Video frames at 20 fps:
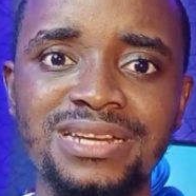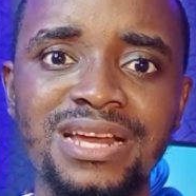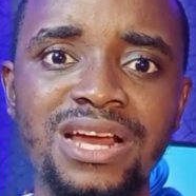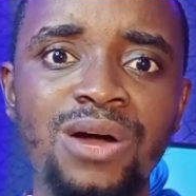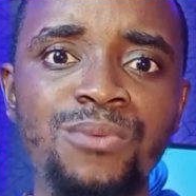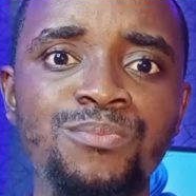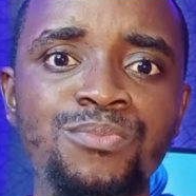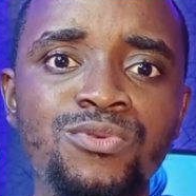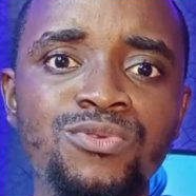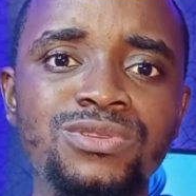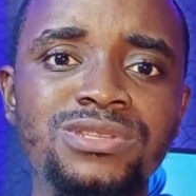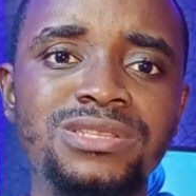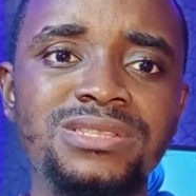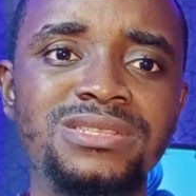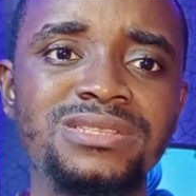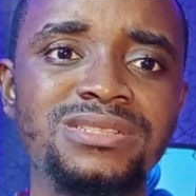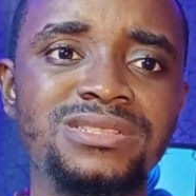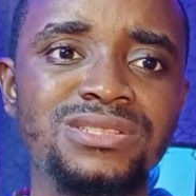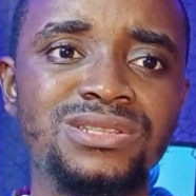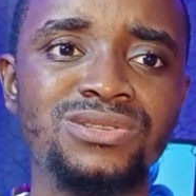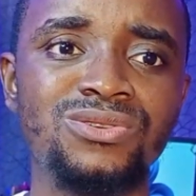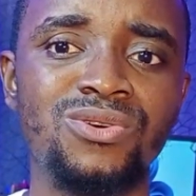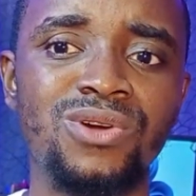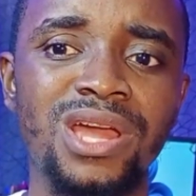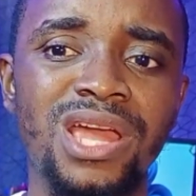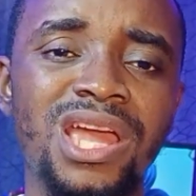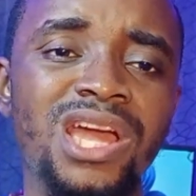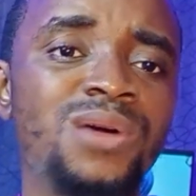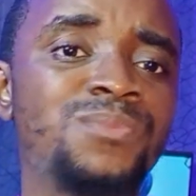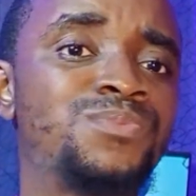Technical books,
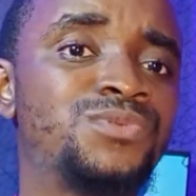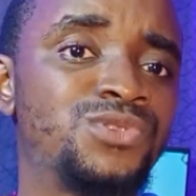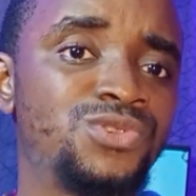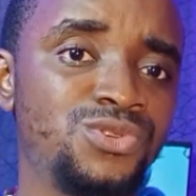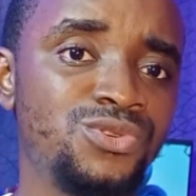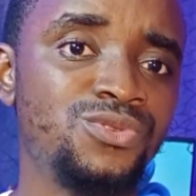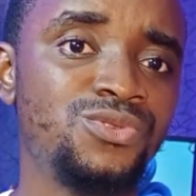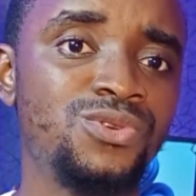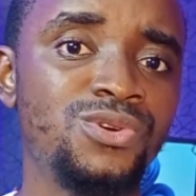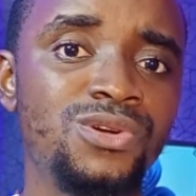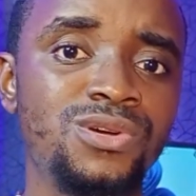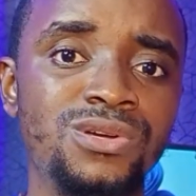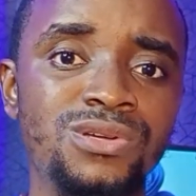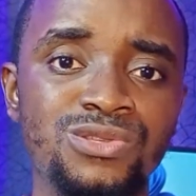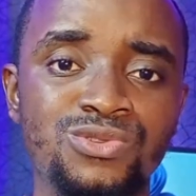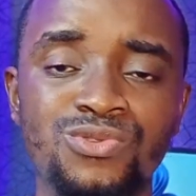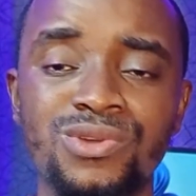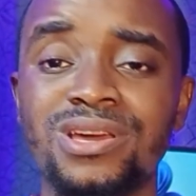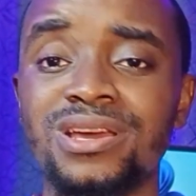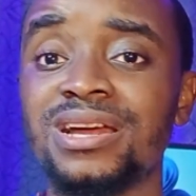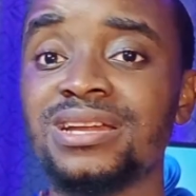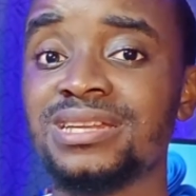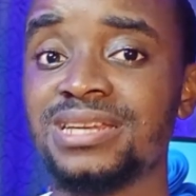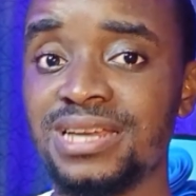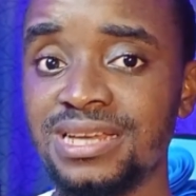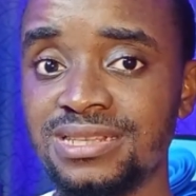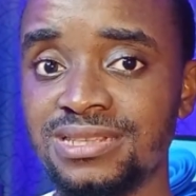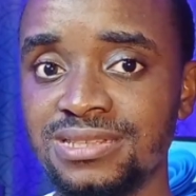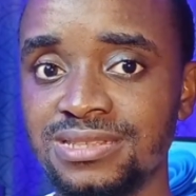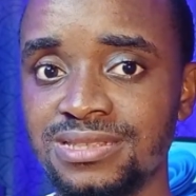helps you to
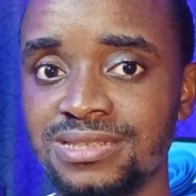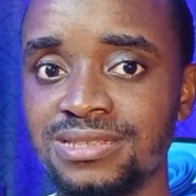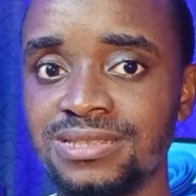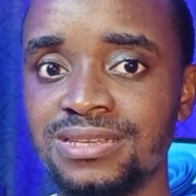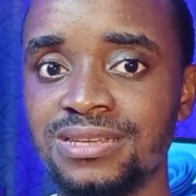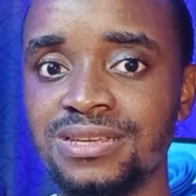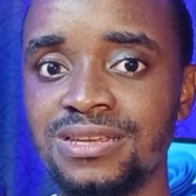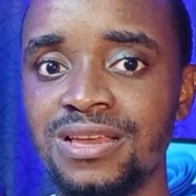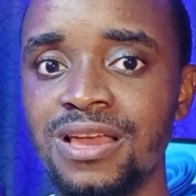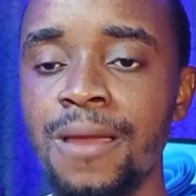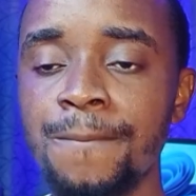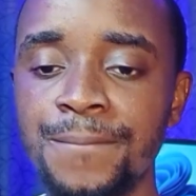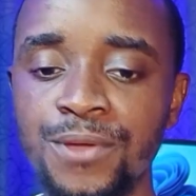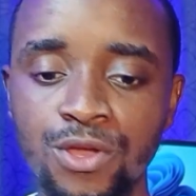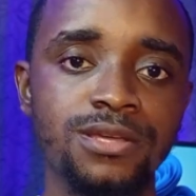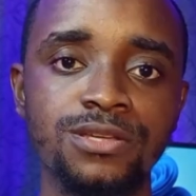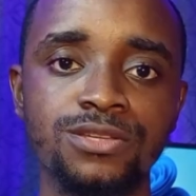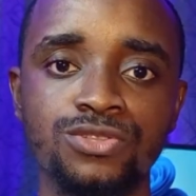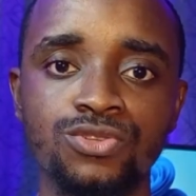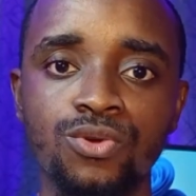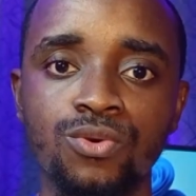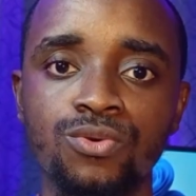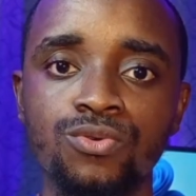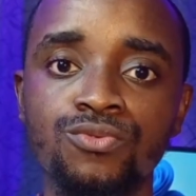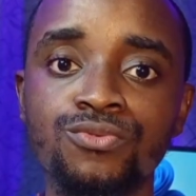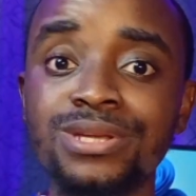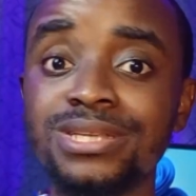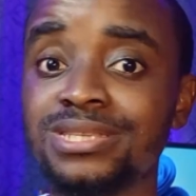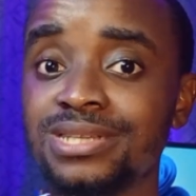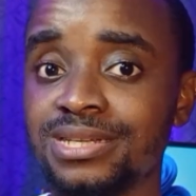eradicate it, right?
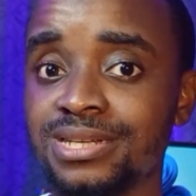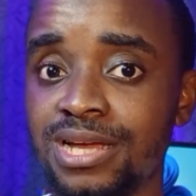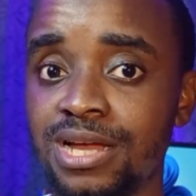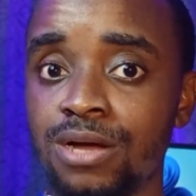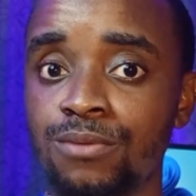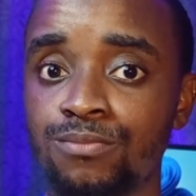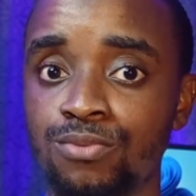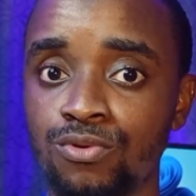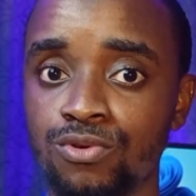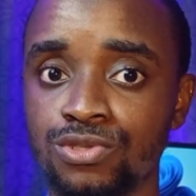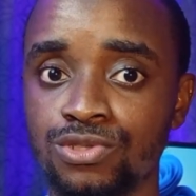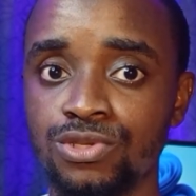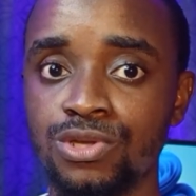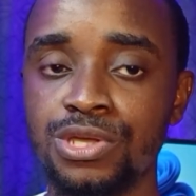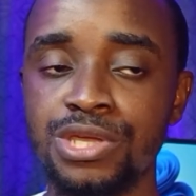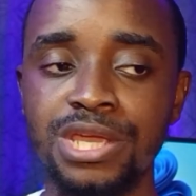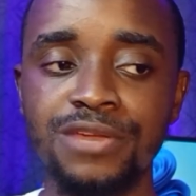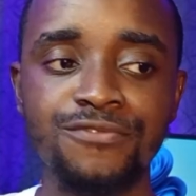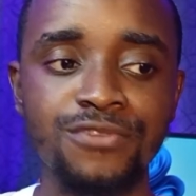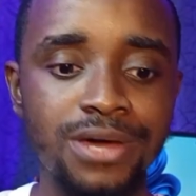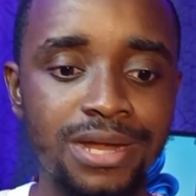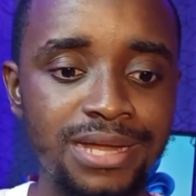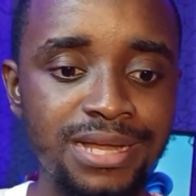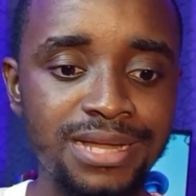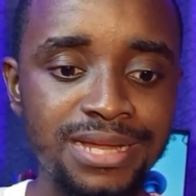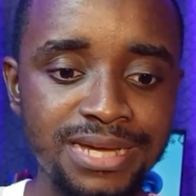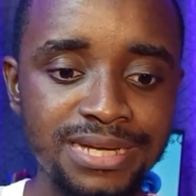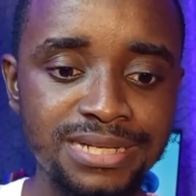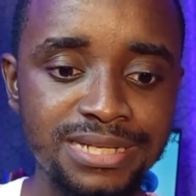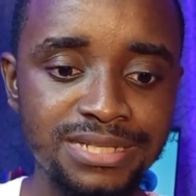So read technical books.
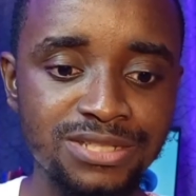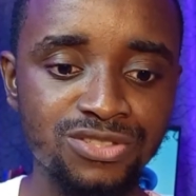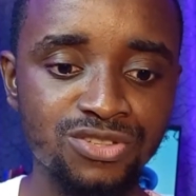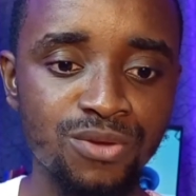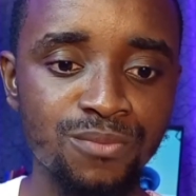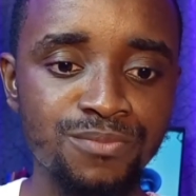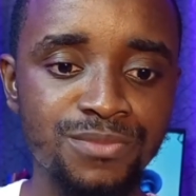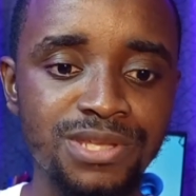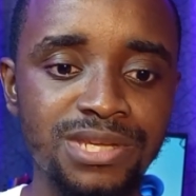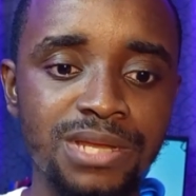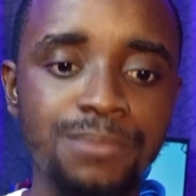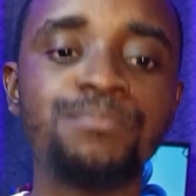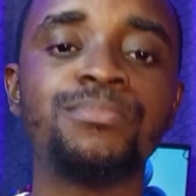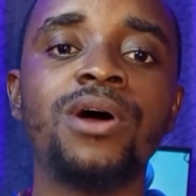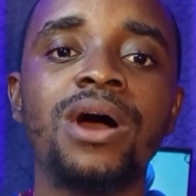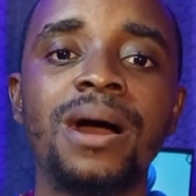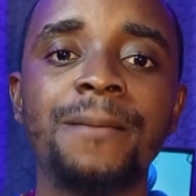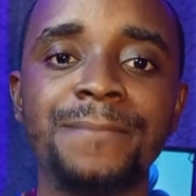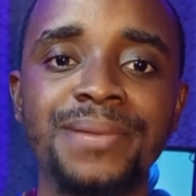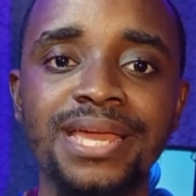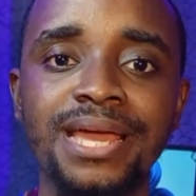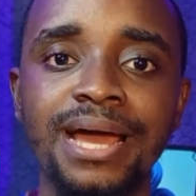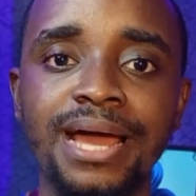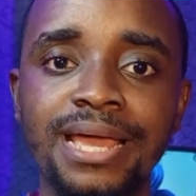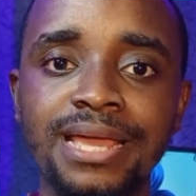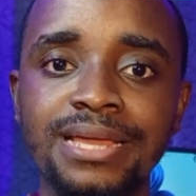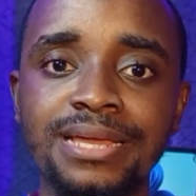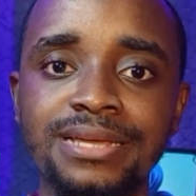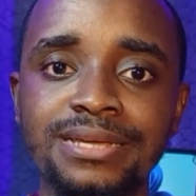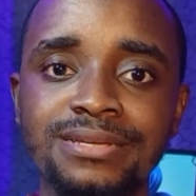If you are learning something in Power
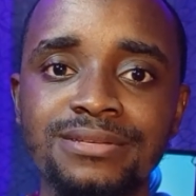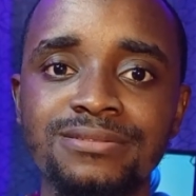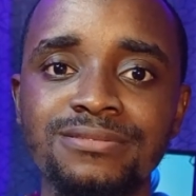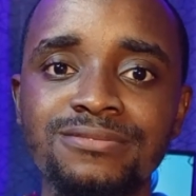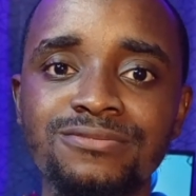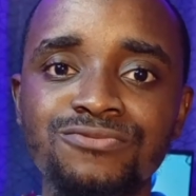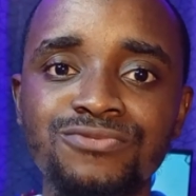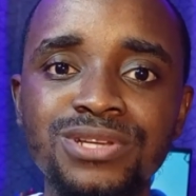BI,